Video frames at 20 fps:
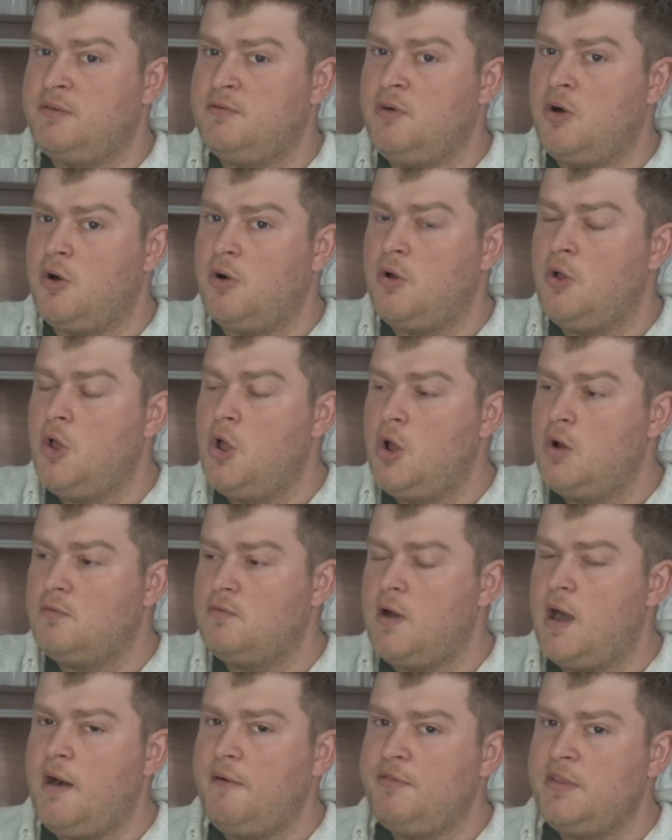wrong.
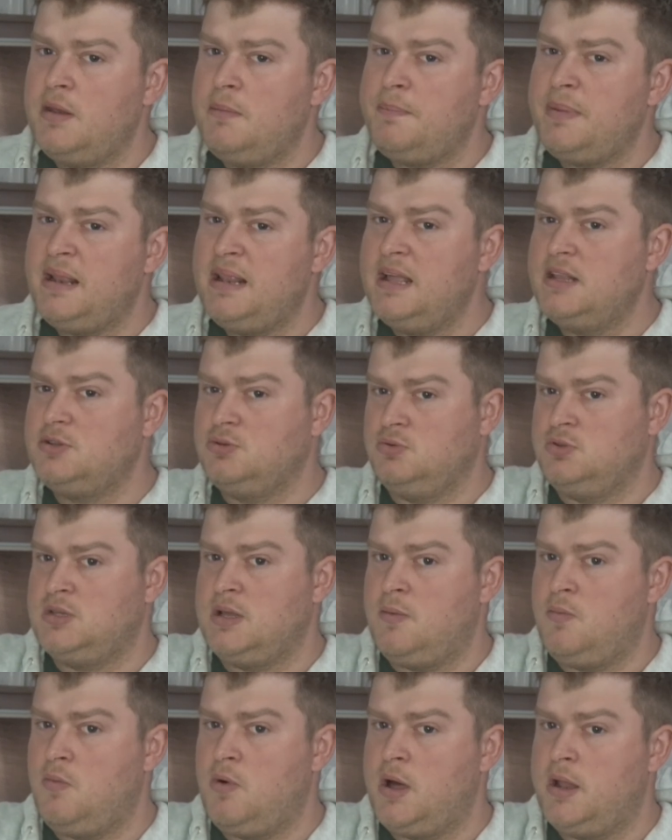Rather than belittle
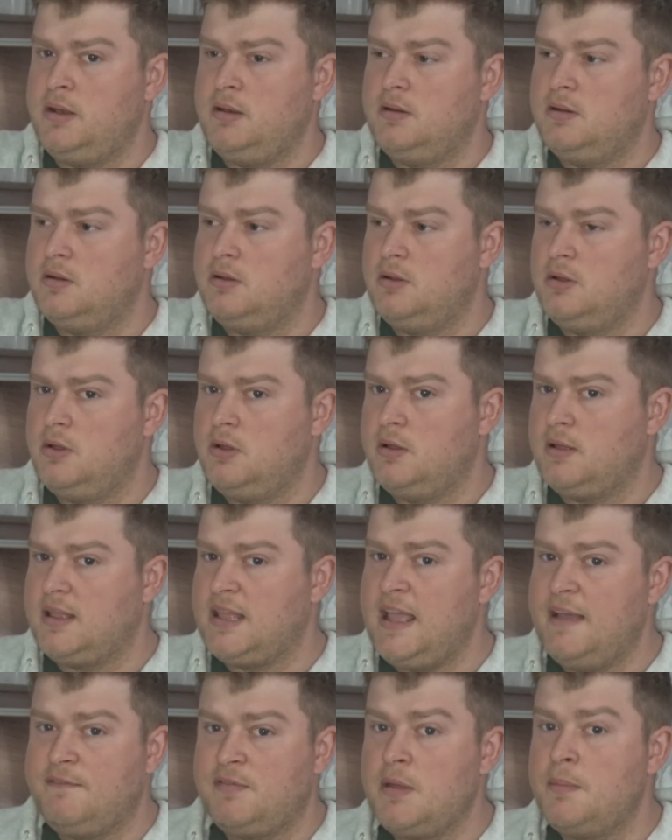someone,
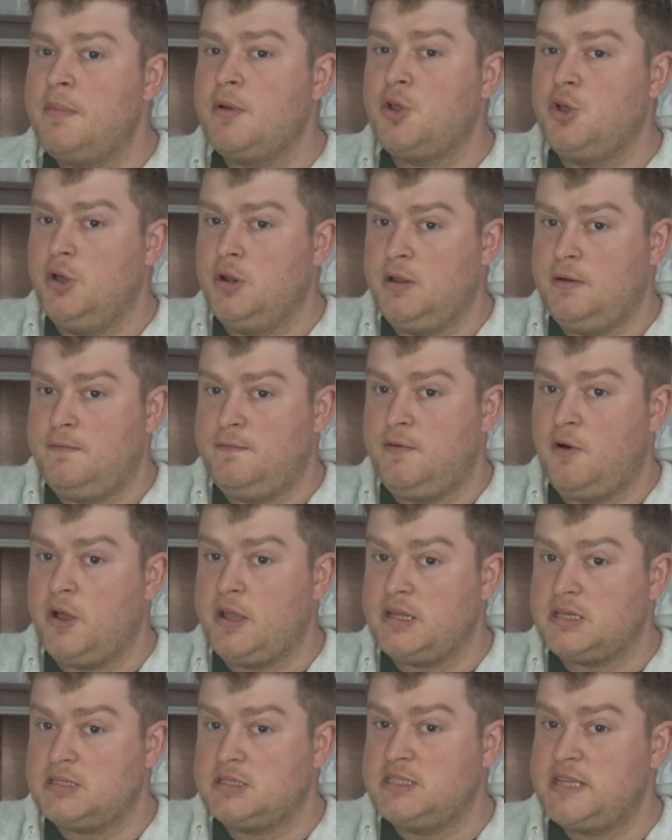give them a good
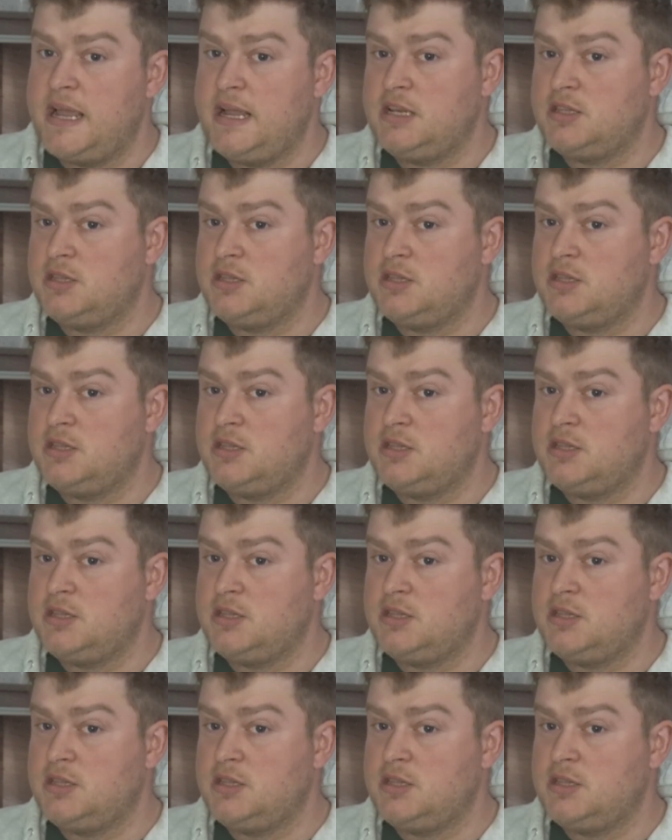advice. Say to